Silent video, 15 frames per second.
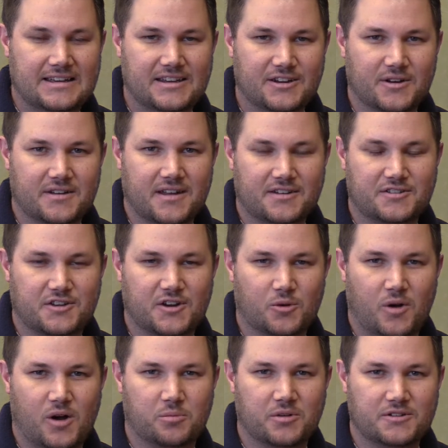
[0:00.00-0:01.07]
here at NexCare
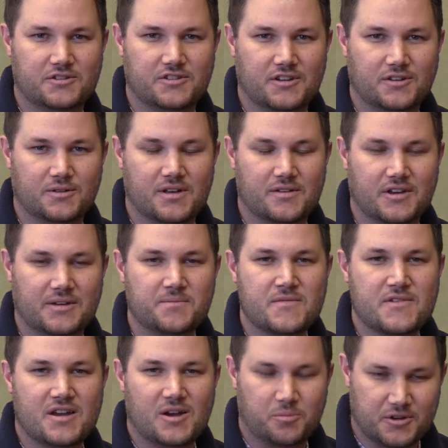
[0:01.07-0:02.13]
WellBridge Senior Living.
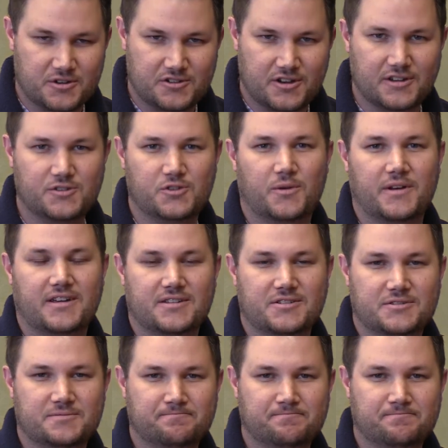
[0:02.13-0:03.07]
Appreciate you joining us.